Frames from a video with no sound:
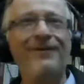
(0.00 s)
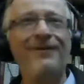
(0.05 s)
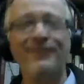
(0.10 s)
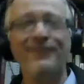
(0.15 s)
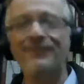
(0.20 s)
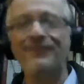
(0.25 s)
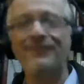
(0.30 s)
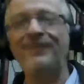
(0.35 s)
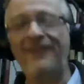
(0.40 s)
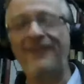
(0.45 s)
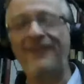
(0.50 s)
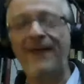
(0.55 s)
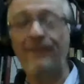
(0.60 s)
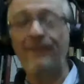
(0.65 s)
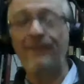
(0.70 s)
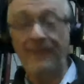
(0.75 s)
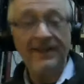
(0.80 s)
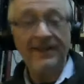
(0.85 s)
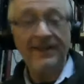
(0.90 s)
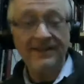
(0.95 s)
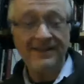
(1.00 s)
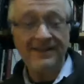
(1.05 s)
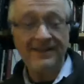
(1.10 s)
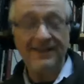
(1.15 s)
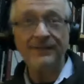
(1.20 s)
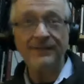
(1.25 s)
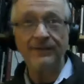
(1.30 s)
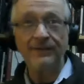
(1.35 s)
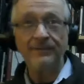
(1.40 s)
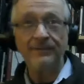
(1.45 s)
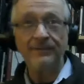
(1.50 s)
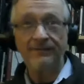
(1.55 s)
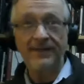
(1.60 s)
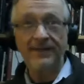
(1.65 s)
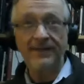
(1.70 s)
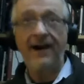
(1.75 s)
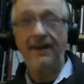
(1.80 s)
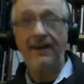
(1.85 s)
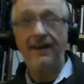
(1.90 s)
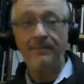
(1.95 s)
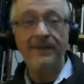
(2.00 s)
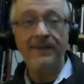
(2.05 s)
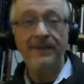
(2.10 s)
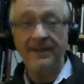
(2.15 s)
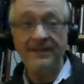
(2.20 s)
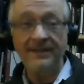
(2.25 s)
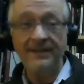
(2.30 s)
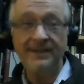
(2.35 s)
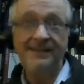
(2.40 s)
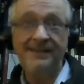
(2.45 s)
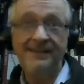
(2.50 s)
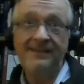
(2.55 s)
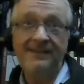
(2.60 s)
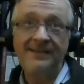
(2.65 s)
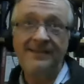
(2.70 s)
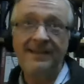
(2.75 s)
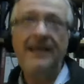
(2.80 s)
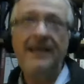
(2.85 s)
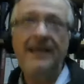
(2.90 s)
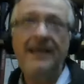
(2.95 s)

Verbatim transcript: farther with that one because in terms of time because